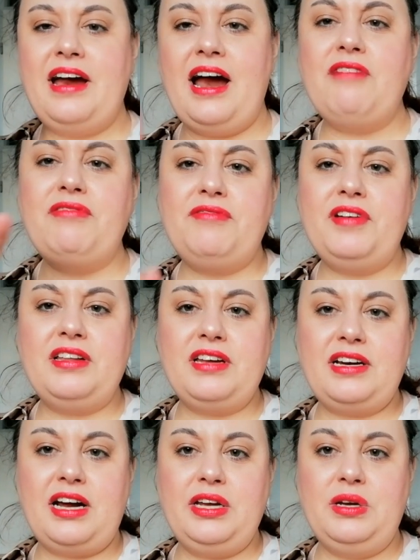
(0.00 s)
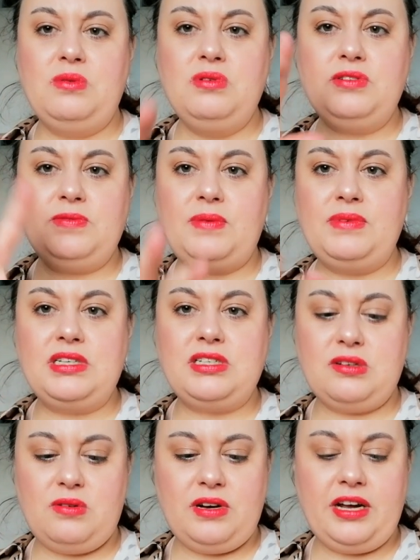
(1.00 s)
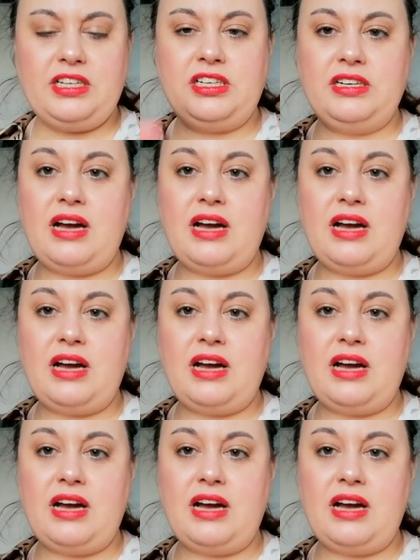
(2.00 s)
Everything that I use from this collection,